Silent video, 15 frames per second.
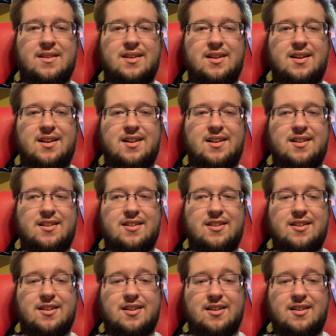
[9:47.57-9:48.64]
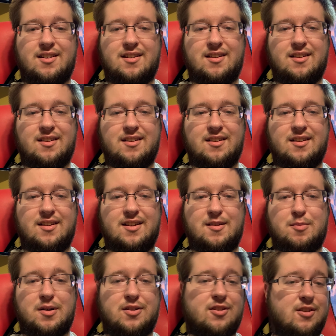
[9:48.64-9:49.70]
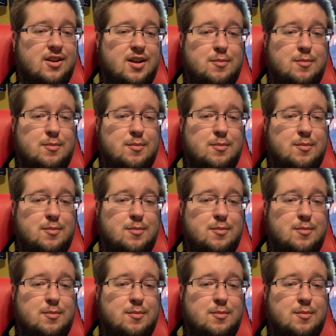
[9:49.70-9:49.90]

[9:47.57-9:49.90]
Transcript: And personally,